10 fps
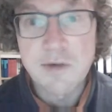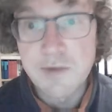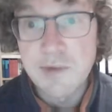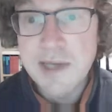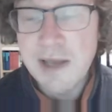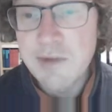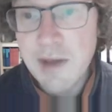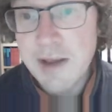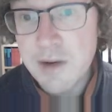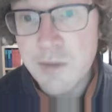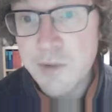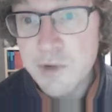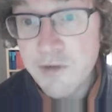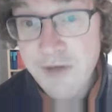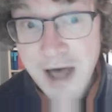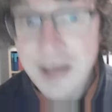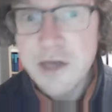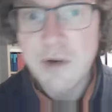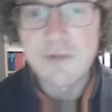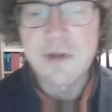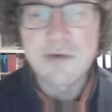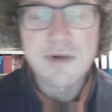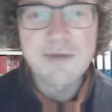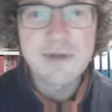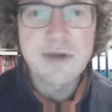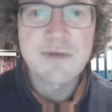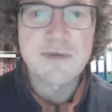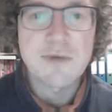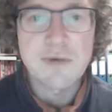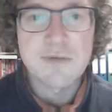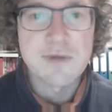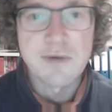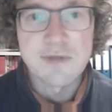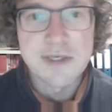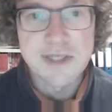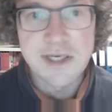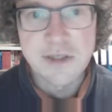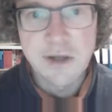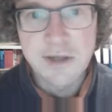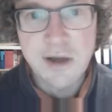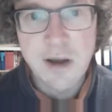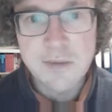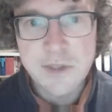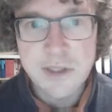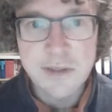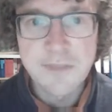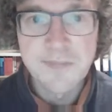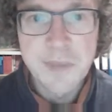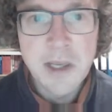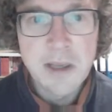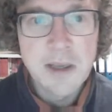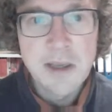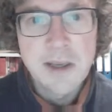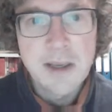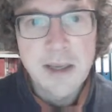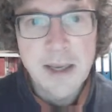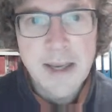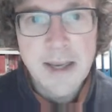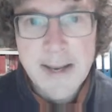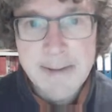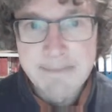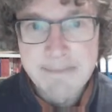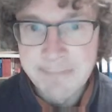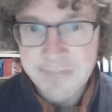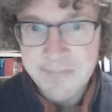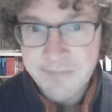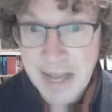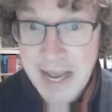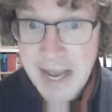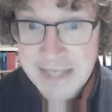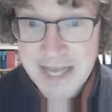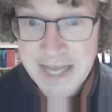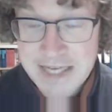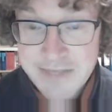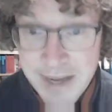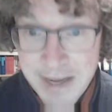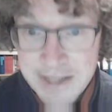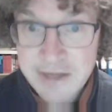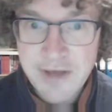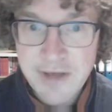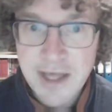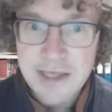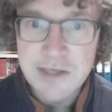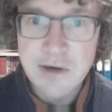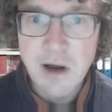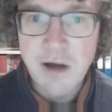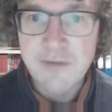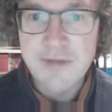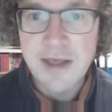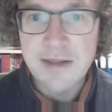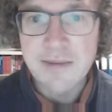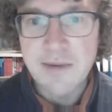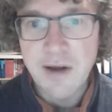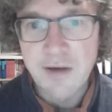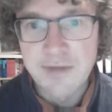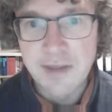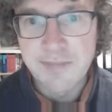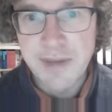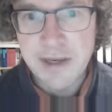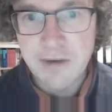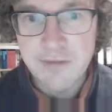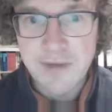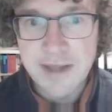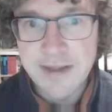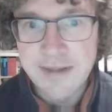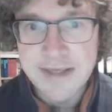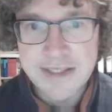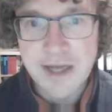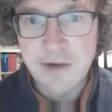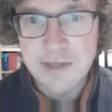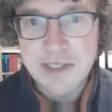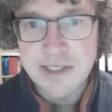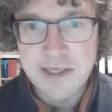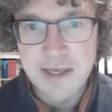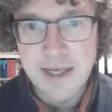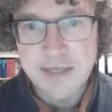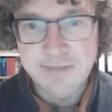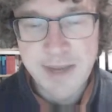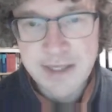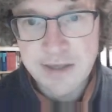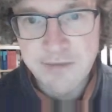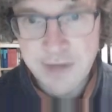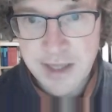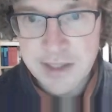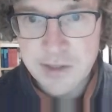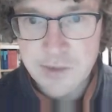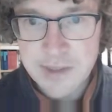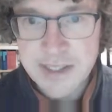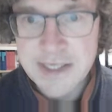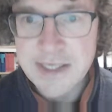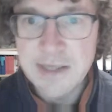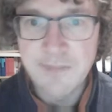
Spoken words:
we can compute the value of the derivative of this exotic option as the expected value of that payoff, and then discount this expected value E